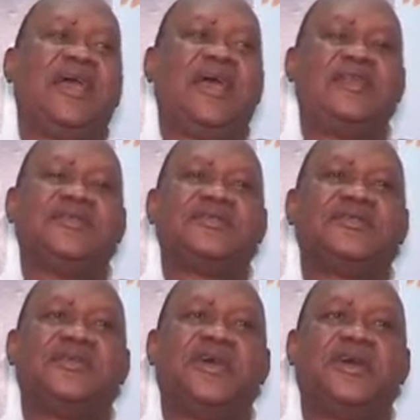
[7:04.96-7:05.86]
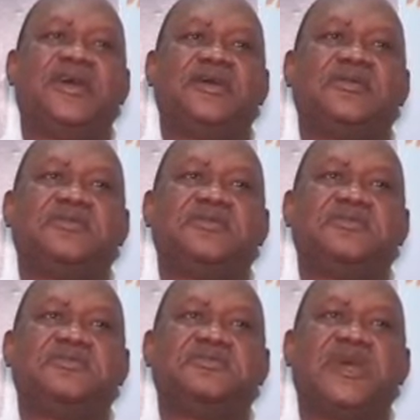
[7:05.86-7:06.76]
and
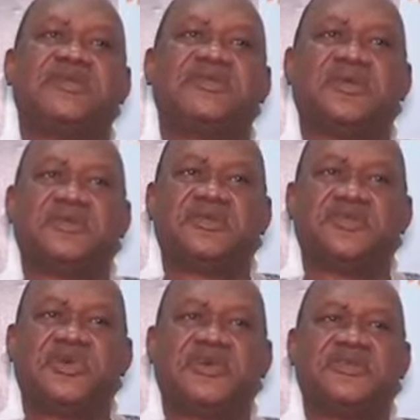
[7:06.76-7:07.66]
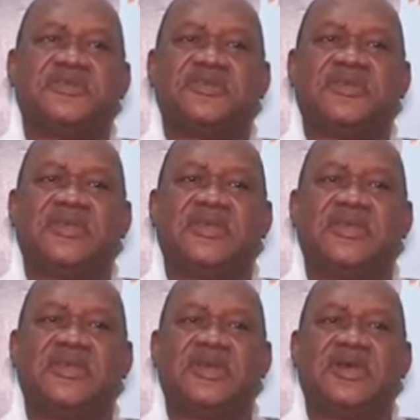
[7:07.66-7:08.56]
my son's birth,
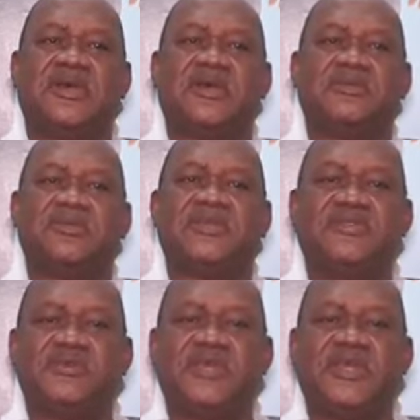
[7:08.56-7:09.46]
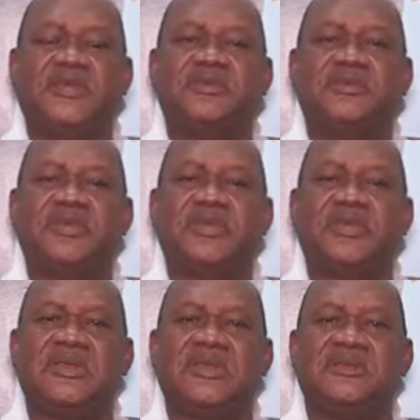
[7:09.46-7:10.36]
living with him,
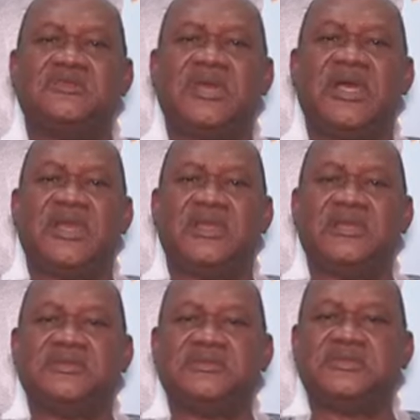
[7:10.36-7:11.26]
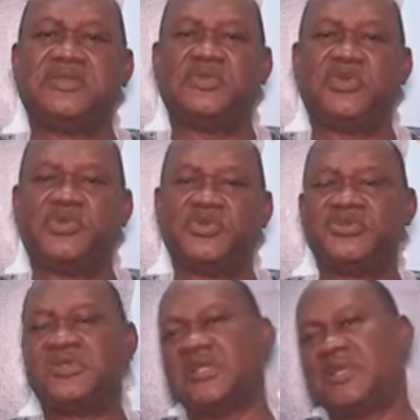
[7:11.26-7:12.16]
the
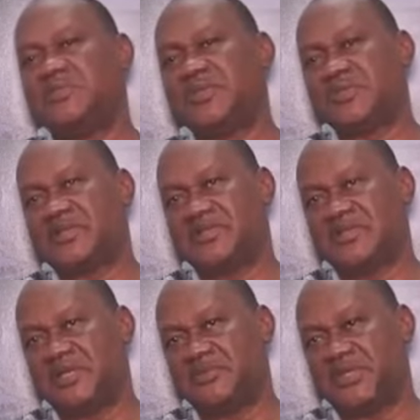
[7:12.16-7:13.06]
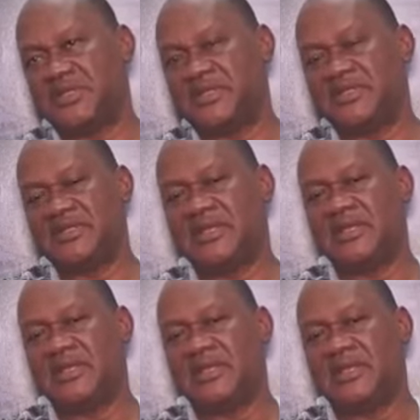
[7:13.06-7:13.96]
promotion that I missed at the time I did,
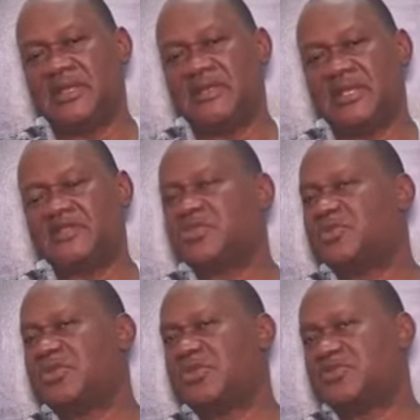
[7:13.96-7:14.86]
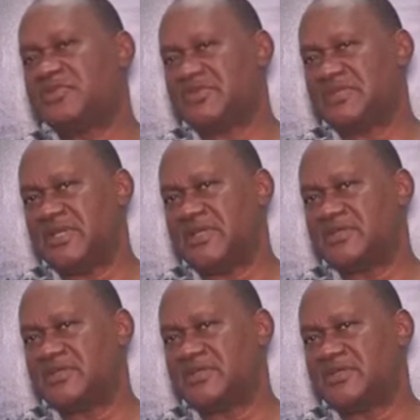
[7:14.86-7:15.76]
and so many of these
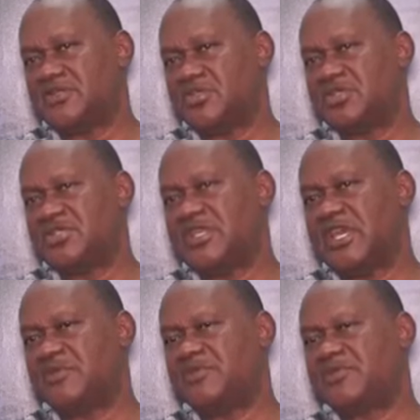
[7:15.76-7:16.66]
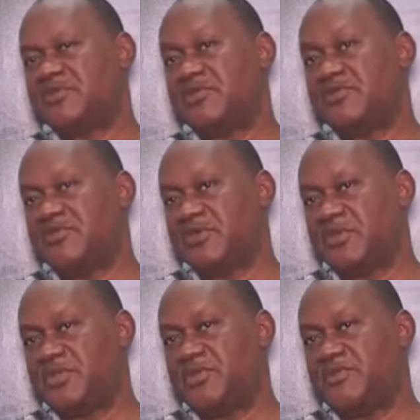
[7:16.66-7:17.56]
things just kept
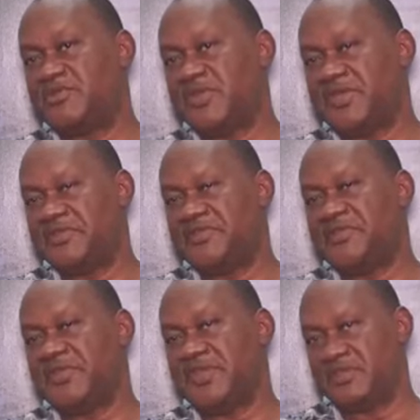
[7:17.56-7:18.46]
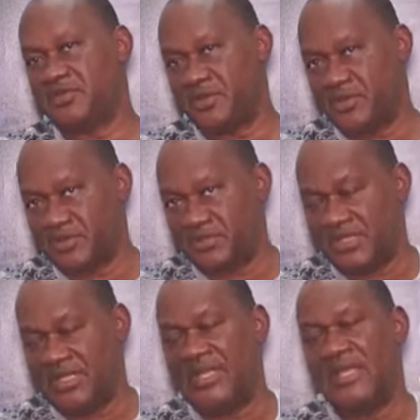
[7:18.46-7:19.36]
reaffirming your faith in God.
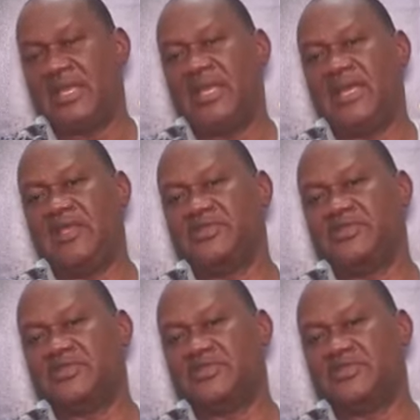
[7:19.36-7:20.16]
And